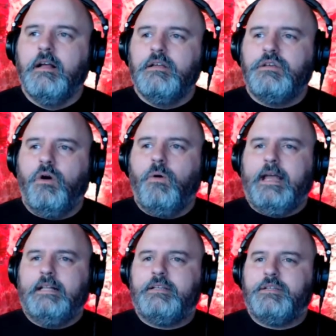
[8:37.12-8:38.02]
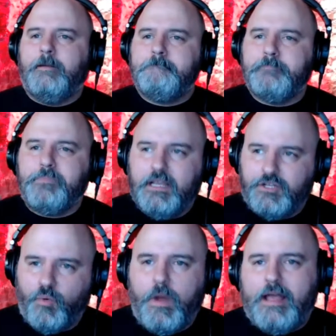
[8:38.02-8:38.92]
So it's
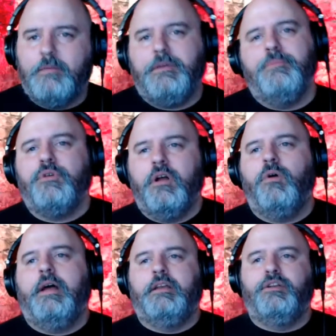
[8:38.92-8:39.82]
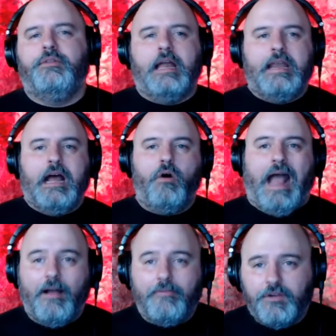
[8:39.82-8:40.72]
a way that people can go ahead and do that. Now,
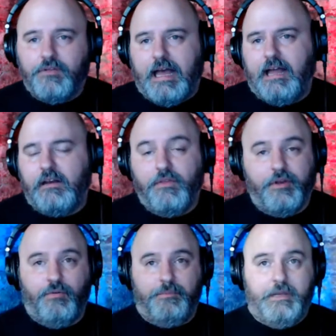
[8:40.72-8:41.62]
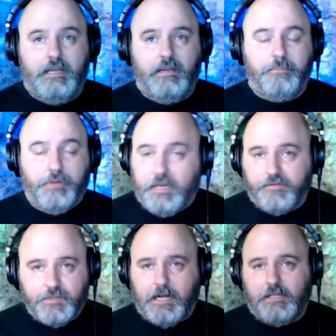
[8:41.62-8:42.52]
after that, there will be plenty
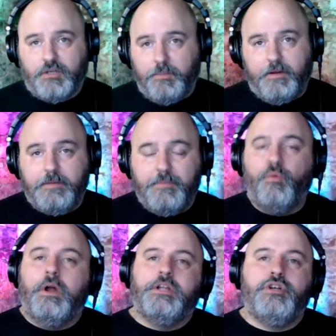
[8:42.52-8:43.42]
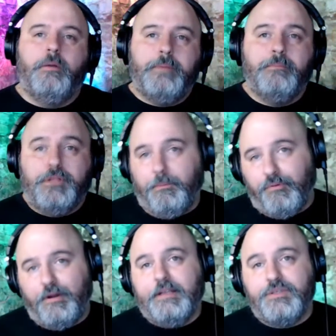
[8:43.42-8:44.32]
of spots open if people want to jump in, but the
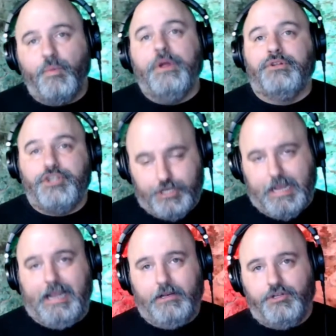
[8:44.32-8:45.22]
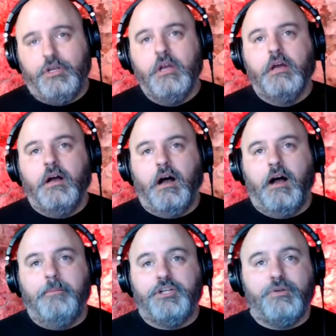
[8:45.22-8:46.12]
price will change.
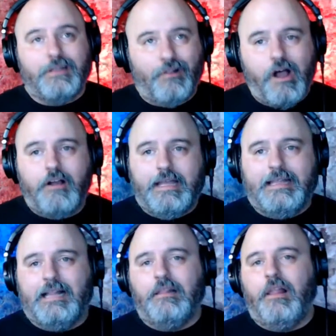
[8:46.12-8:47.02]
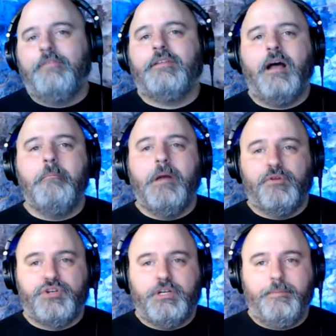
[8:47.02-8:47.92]
But you can lock in that lifetime
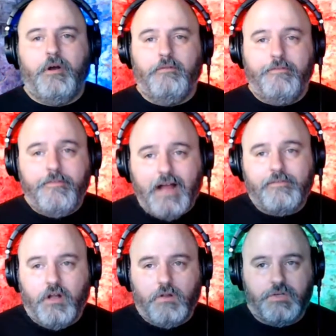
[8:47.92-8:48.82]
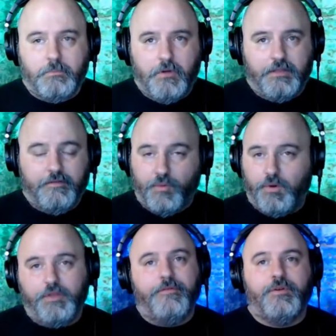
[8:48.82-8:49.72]
membership of $5 a month if you're
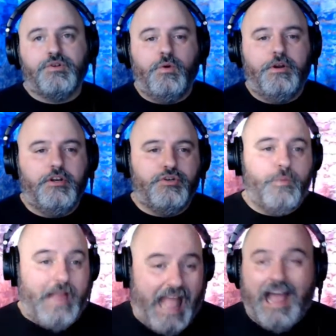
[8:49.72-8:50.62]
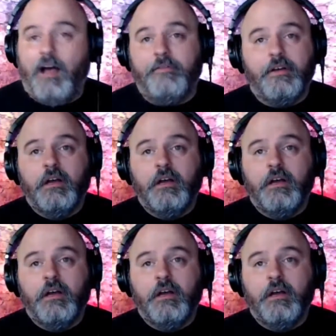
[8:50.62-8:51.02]
one of the first 100. We have